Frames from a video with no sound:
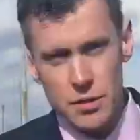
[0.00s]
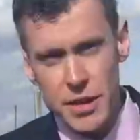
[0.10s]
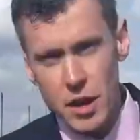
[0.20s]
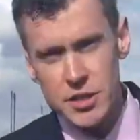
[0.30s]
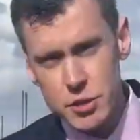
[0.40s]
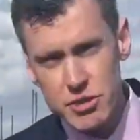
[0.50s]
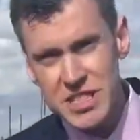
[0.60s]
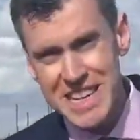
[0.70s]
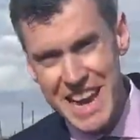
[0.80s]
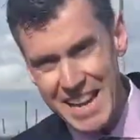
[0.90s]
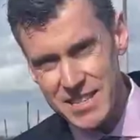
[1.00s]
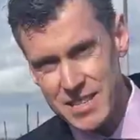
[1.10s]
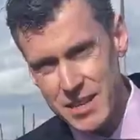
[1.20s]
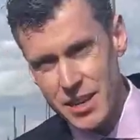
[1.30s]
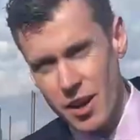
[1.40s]
The answer is
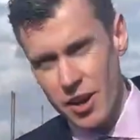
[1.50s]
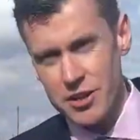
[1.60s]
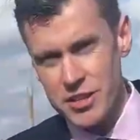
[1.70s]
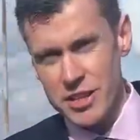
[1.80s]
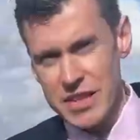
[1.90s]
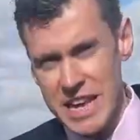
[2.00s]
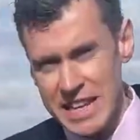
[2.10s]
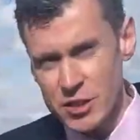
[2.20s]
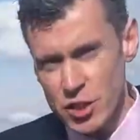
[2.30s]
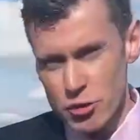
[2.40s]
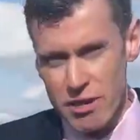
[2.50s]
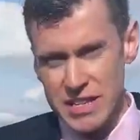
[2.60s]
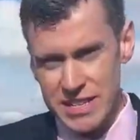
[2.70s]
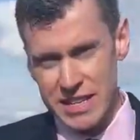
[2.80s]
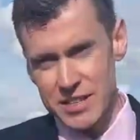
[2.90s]
yes, under the
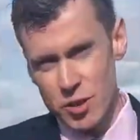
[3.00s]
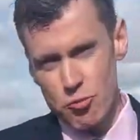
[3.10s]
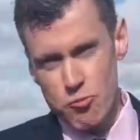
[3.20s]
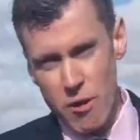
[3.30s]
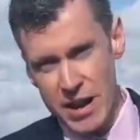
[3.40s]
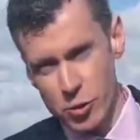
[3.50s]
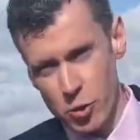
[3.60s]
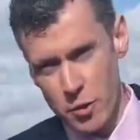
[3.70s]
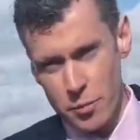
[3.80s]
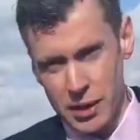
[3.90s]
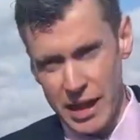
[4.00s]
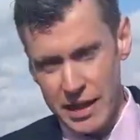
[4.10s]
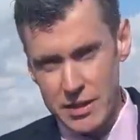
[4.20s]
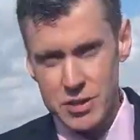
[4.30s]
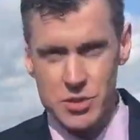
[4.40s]
Integrated Rail
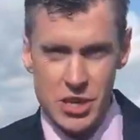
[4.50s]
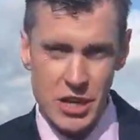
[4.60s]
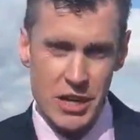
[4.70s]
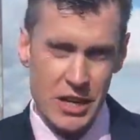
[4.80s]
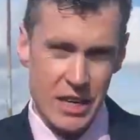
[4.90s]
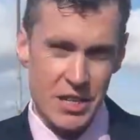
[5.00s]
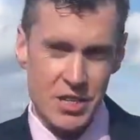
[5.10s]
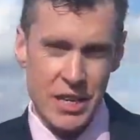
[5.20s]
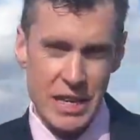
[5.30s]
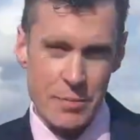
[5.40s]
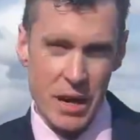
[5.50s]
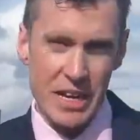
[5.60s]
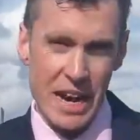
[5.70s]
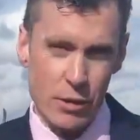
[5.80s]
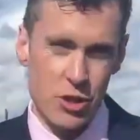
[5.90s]
Plan. This is a, a scheme
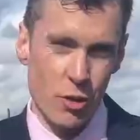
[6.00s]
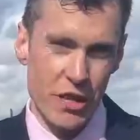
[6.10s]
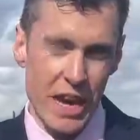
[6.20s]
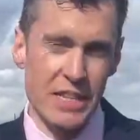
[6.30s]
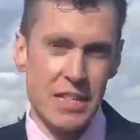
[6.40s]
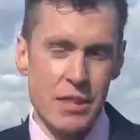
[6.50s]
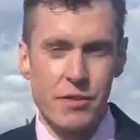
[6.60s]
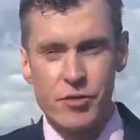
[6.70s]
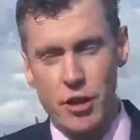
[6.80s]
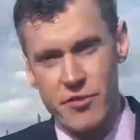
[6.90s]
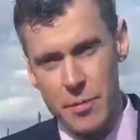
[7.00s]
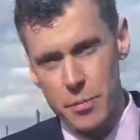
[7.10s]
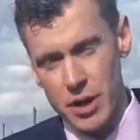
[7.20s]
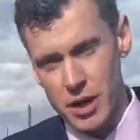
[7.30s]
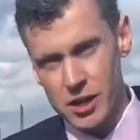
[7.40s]
announced on the 18th of
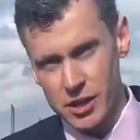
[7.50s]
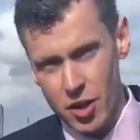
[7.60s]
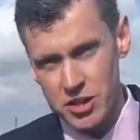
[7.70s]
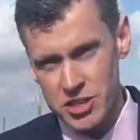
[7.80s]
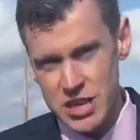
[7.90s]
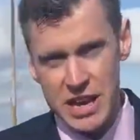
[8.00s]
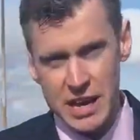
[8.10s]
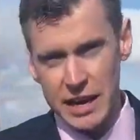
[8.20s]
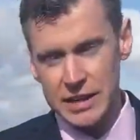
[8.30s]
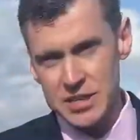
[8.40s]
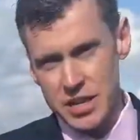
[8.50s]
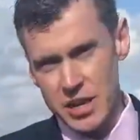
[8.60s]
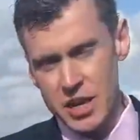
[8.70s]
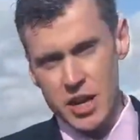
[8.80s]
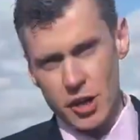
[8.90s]
November last year and is
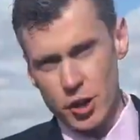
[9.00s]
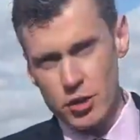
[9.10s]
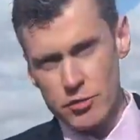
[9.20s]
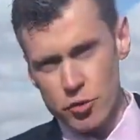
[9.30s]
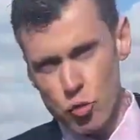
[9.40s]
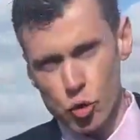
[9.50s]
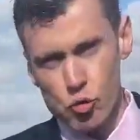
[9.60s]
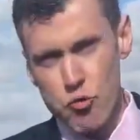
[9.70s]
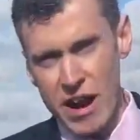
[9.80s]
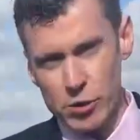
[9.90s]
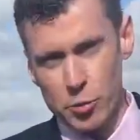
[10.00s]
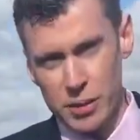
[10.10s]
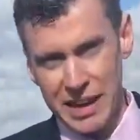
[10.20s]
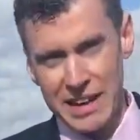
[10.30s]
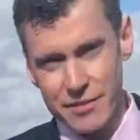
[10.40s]
a, an overall rail
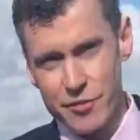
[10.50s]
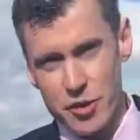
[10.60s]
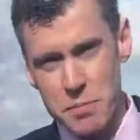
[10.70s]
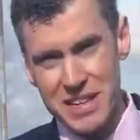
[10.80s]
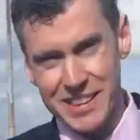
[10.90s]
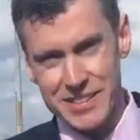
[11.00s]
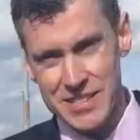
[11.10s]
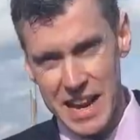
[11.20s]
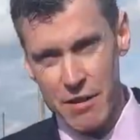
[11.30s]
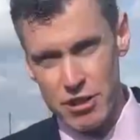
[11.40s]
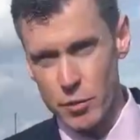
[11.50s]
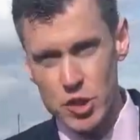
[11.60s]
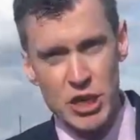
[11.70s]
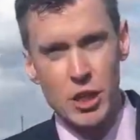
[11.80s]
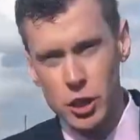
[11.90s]
plan for the Midlands area,
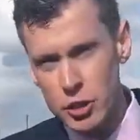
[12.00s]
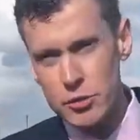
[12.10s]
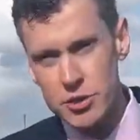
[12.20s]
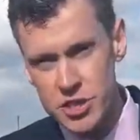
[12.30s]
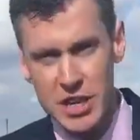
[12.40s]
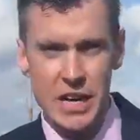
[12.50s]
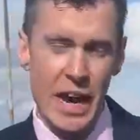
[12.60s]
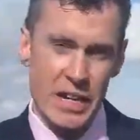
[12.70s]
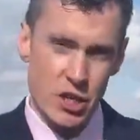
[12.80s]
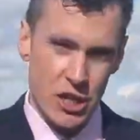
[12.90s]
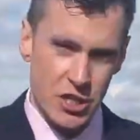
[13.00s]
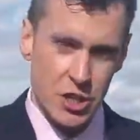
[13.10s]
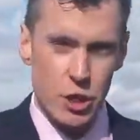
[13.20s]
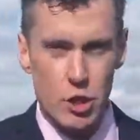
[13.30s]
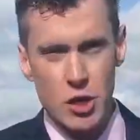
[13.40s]
which includes
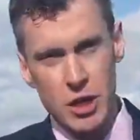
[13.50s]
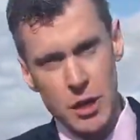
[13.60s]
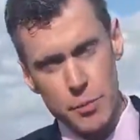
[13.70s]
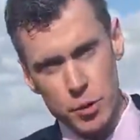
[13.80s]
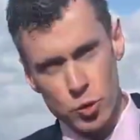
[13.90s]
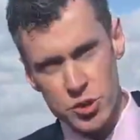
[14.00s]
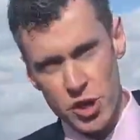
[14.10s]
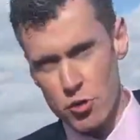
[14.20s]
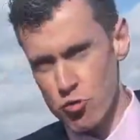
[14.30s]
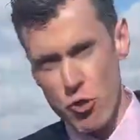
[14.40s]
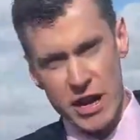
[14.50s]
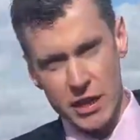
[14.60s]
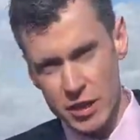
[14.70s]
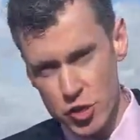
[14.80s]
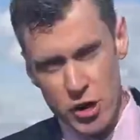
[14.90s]
HS2, but also
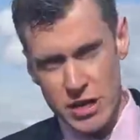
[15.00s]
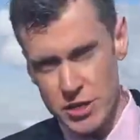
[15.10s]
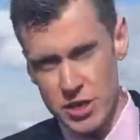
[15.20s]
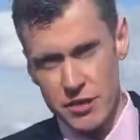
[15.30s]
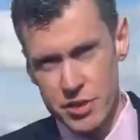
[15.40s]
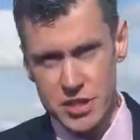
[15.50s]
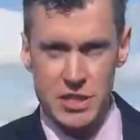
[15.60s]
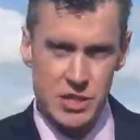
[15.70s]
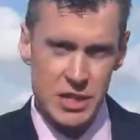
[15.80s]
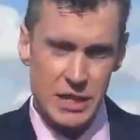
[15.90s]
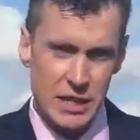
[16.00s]
regular train services.